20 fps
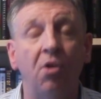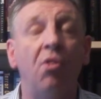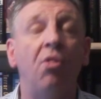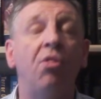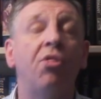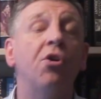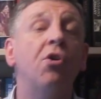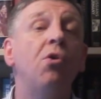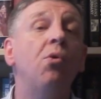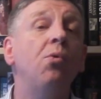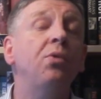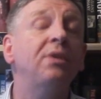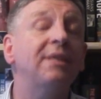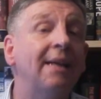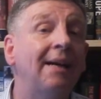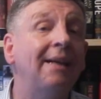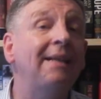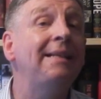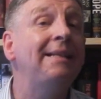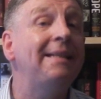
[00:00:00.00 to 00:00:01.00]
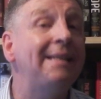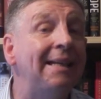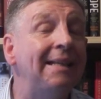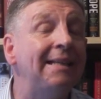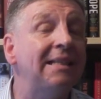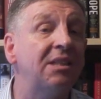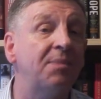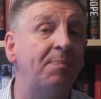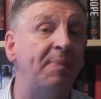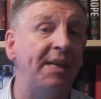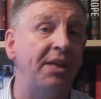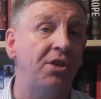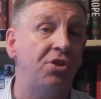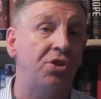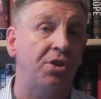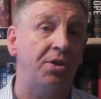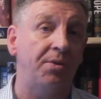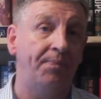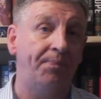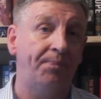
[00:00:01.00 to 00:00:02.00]
Those I did speak
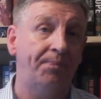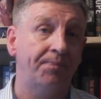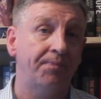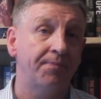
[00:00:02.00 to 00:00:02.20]
to